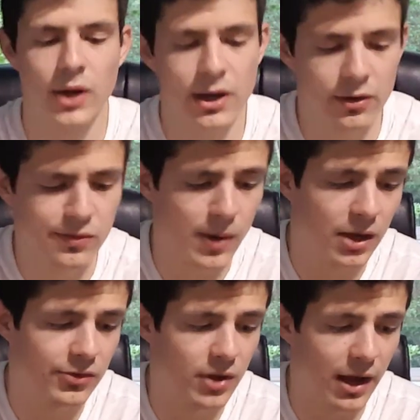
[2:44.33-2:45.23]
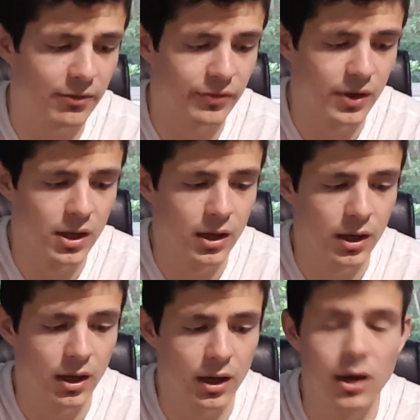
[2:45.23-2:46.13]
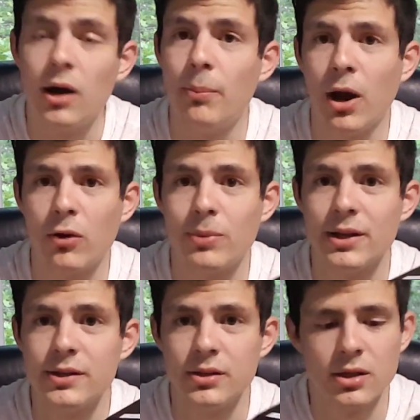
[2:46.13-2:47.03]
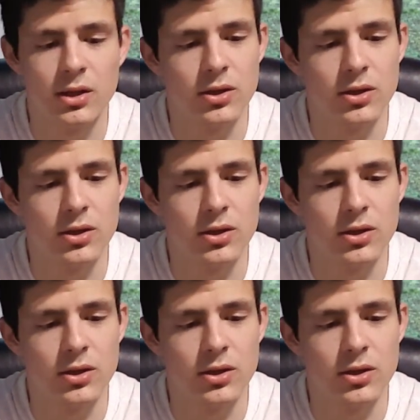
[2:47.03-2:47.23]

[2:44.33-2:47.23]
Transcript: Right out of the box, you have uh, a power button,